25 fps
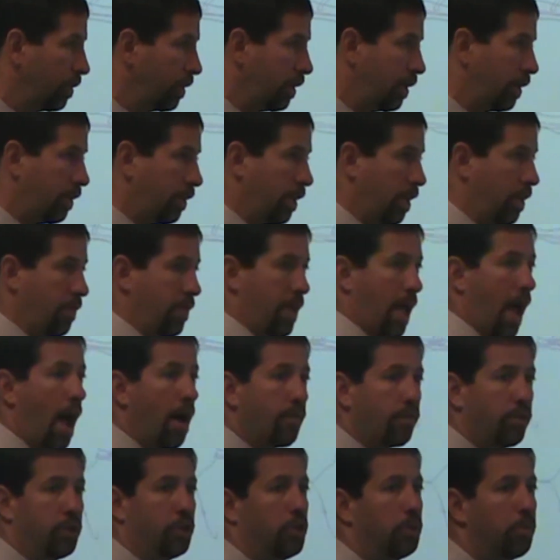in the
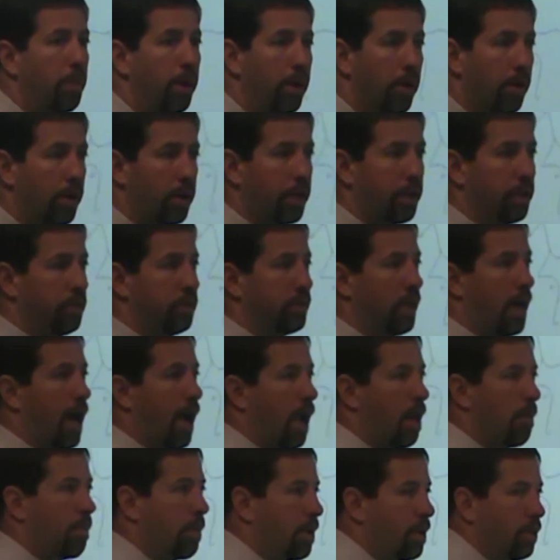average American
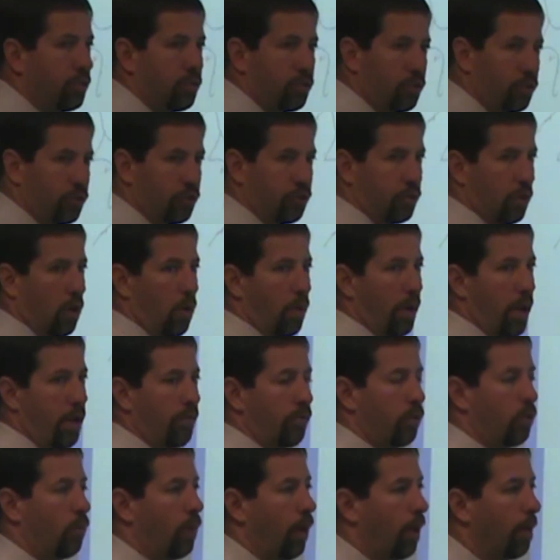diet because there's salt
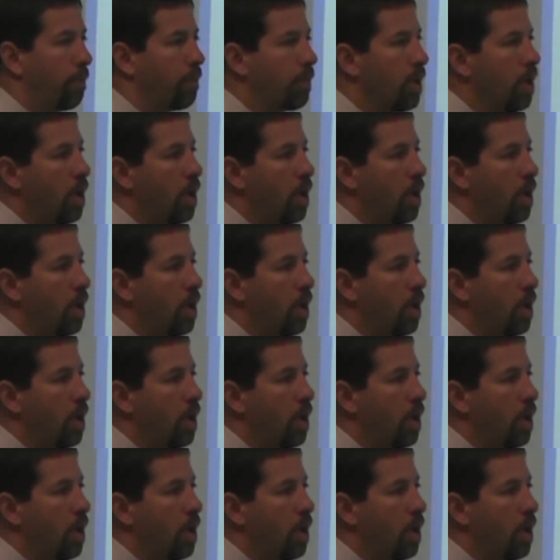everywhere.